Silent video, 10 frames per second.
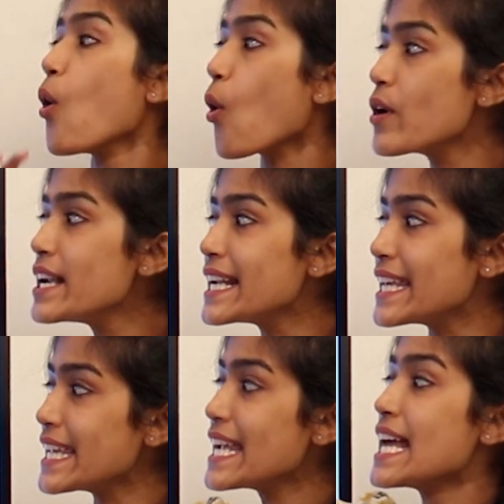
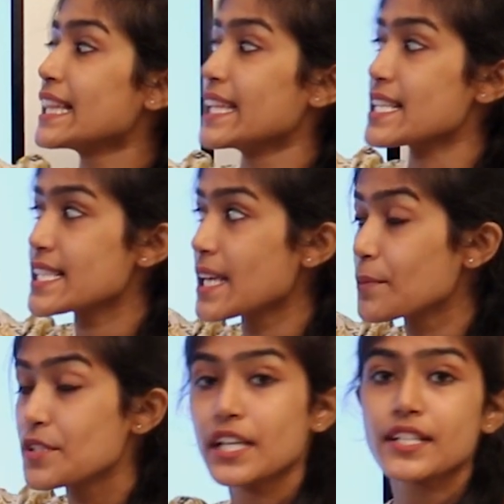only the
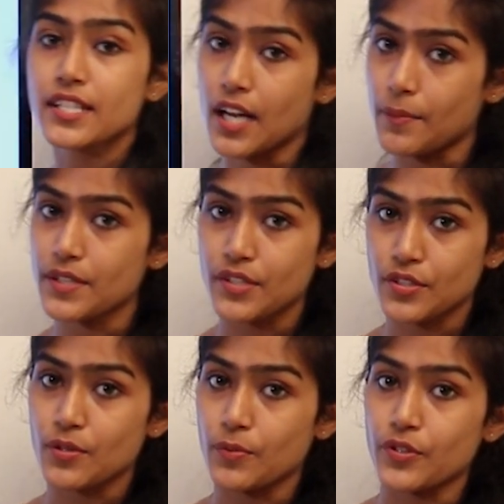subject term is
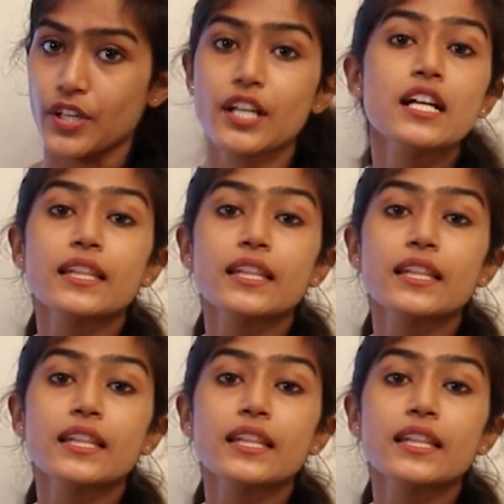distributed.